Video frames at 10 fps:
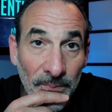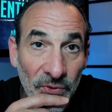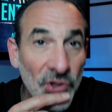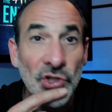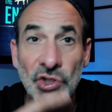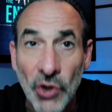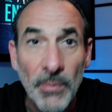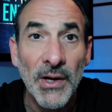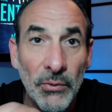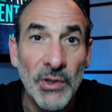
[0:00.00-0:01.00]
There's so
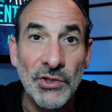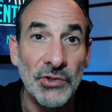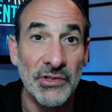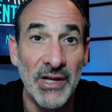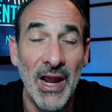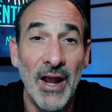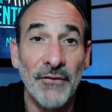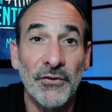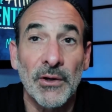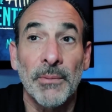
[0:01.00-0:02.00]
many resources I
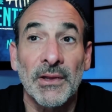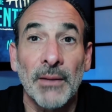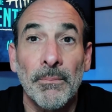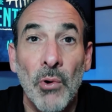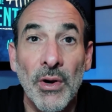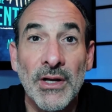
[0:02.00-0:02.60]
have for you, but the point